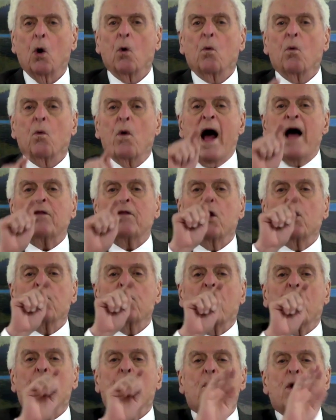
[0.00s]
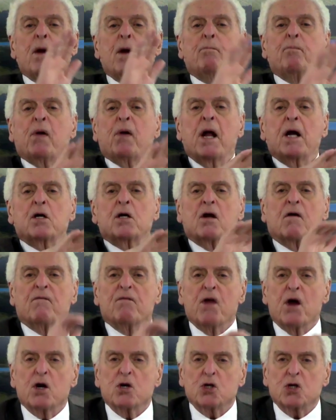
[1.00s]
rather than repent
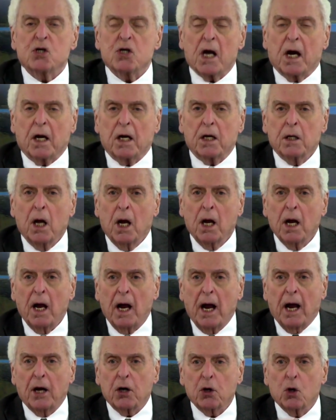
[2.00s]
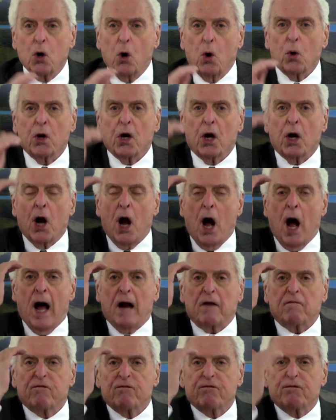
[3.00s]
of their sin and go to
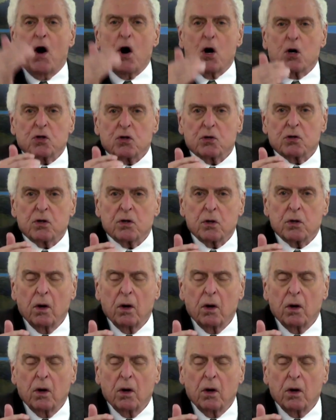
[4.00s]
God first.